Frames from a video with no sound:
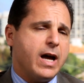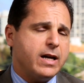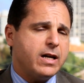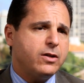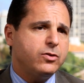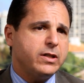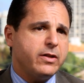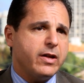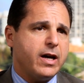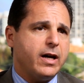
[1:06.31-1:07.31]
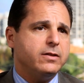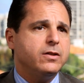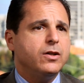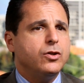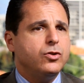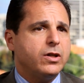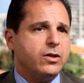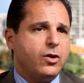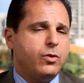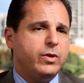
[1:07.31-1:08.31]
And not only that, you
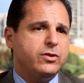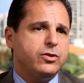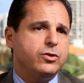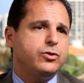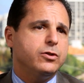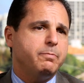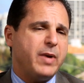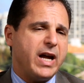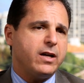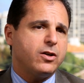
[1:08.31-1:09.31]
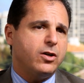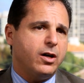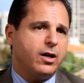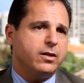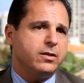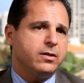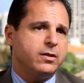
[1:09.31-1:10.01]
can always use your bank card